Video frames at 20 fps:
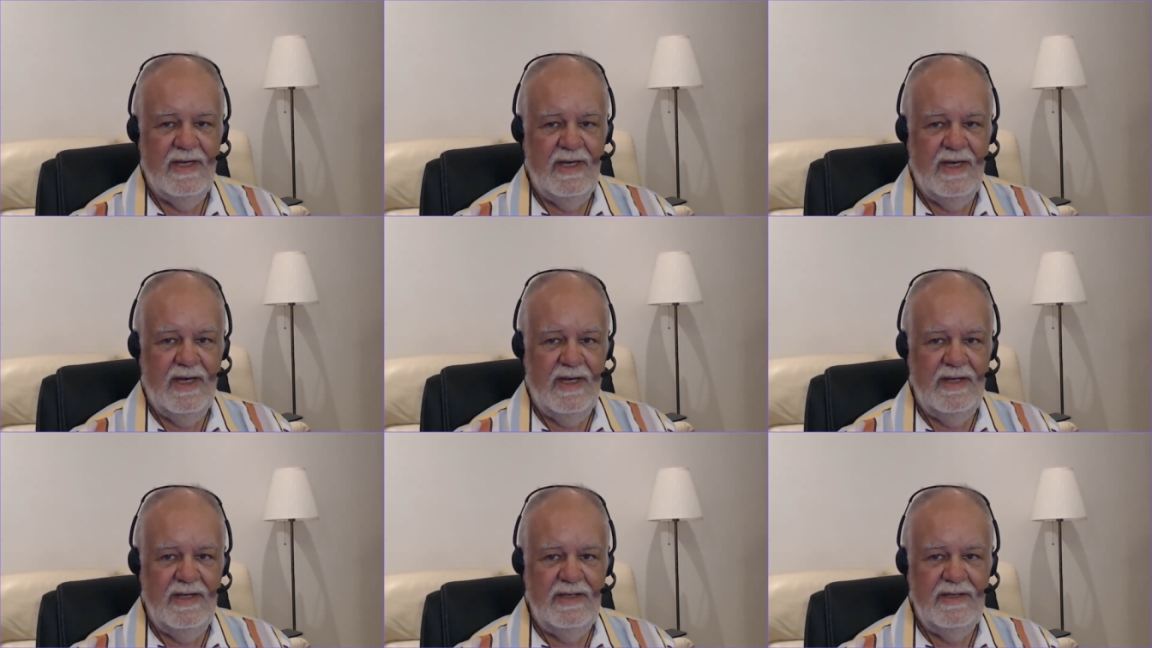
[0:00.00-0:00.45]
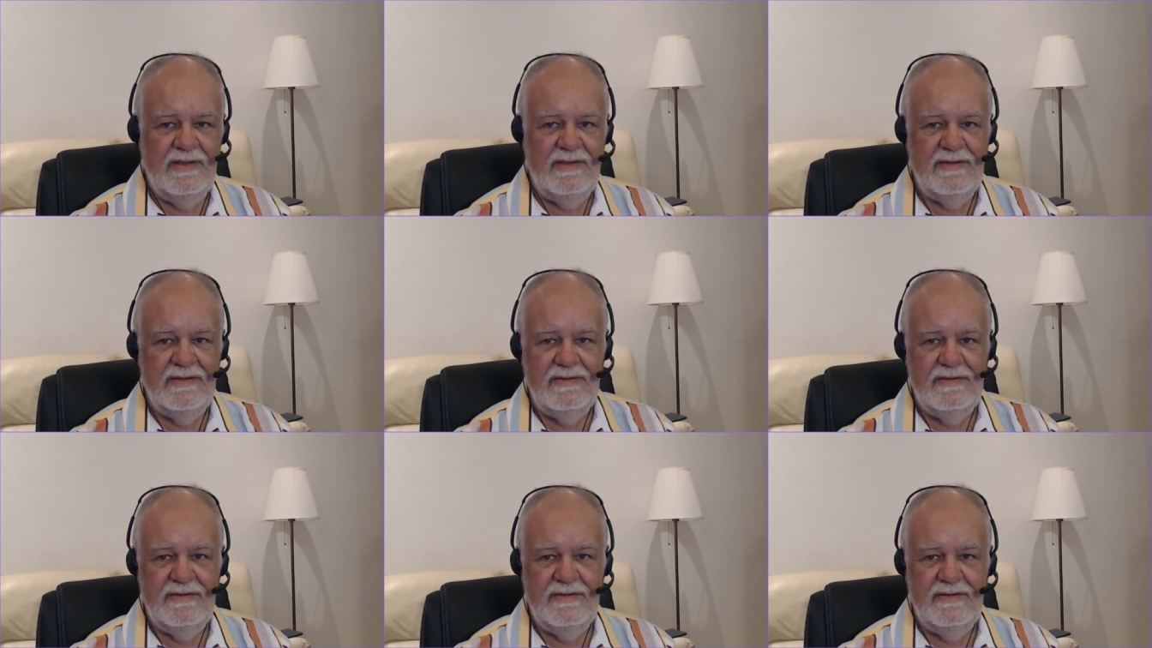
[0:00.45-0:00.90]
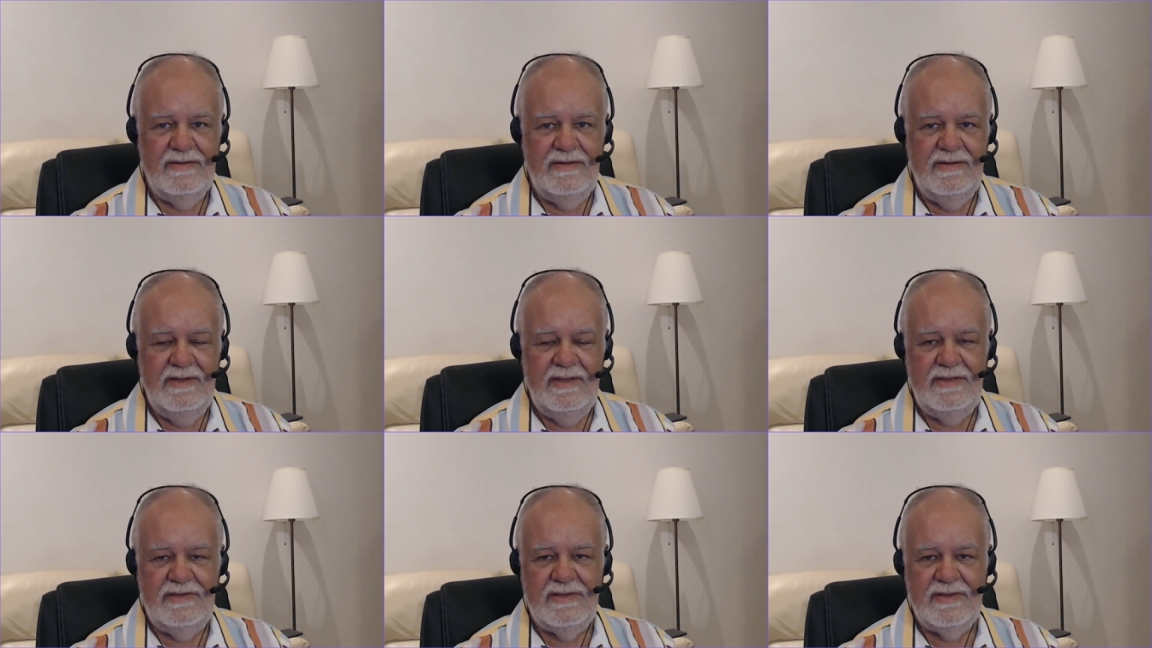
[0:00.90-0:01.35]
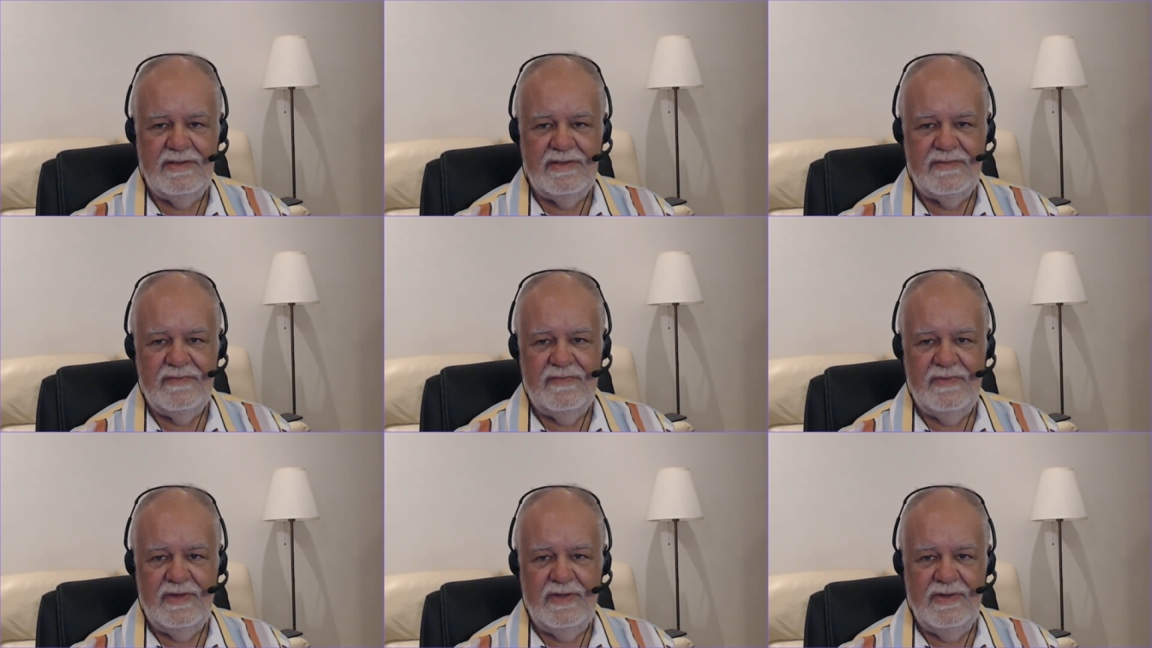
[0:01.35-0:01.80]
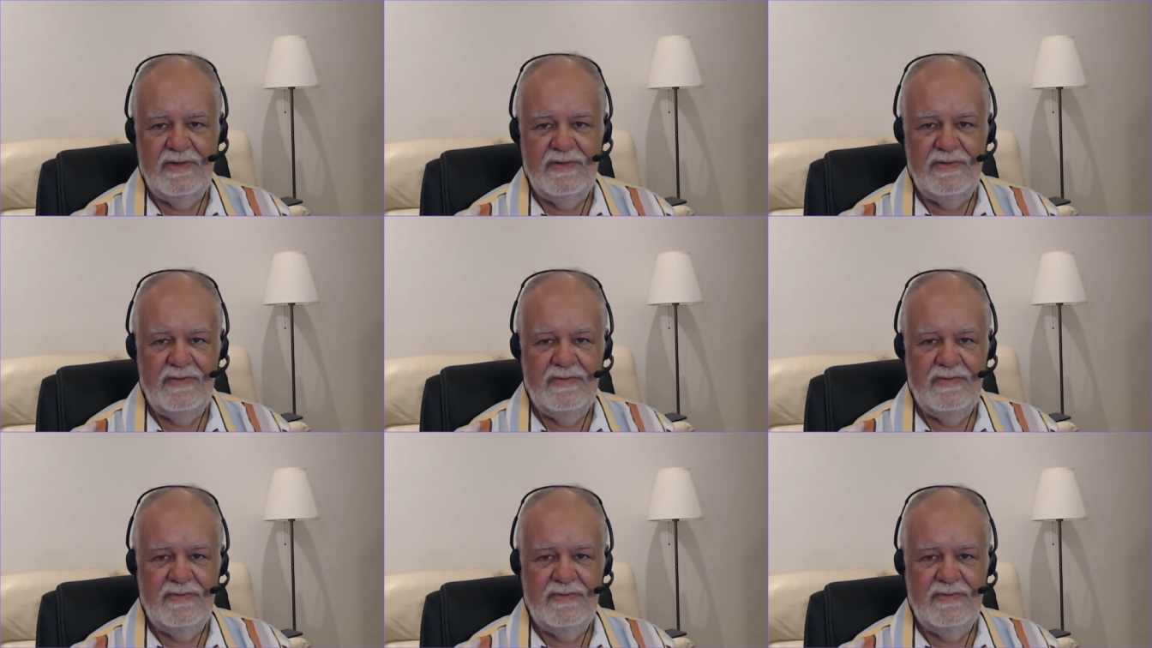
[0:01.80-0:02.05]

And in Nietzsche's view,